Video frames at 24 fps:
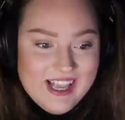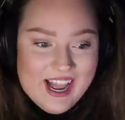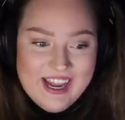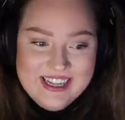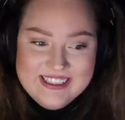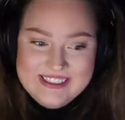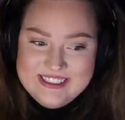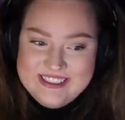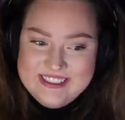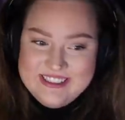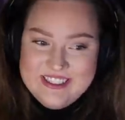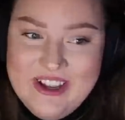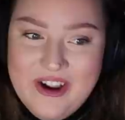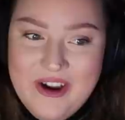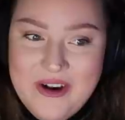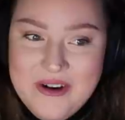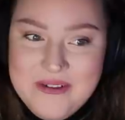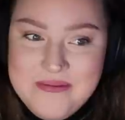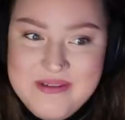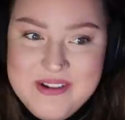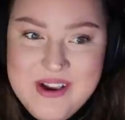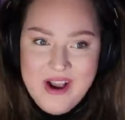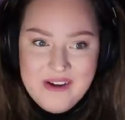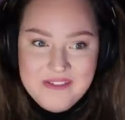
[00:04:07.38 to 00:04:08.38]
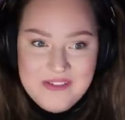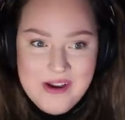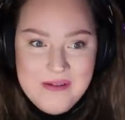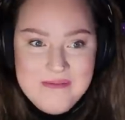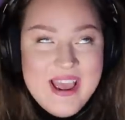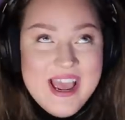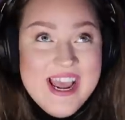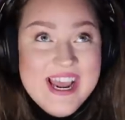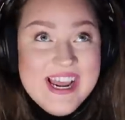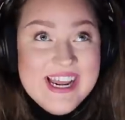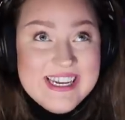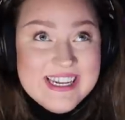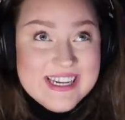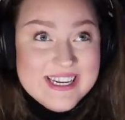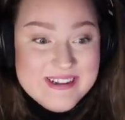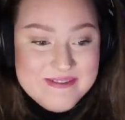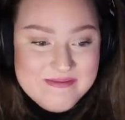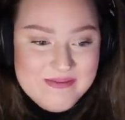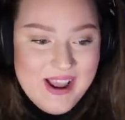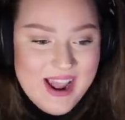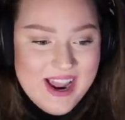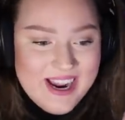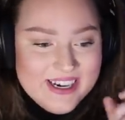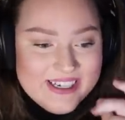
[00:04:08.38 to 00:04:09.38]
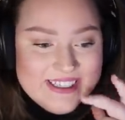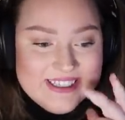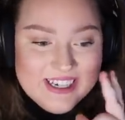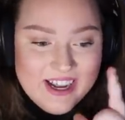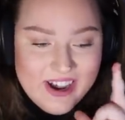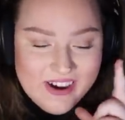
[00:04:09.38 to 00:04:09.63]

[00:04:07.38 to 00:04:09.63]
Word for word: That's dope. You have a piggy bank.